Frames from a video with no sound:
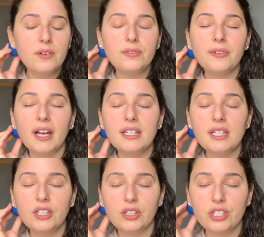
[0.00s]

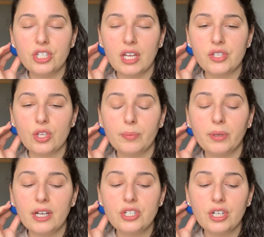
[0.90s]
finding your gentle
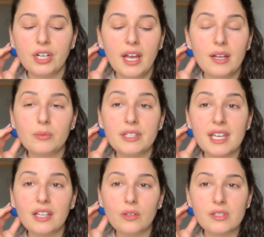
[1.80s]
pressure, and we'll
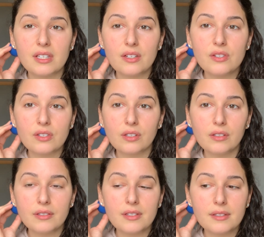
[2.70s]
take those little
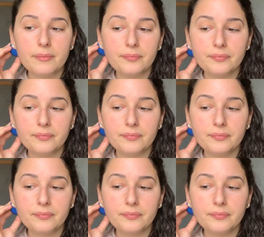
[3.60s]
circles.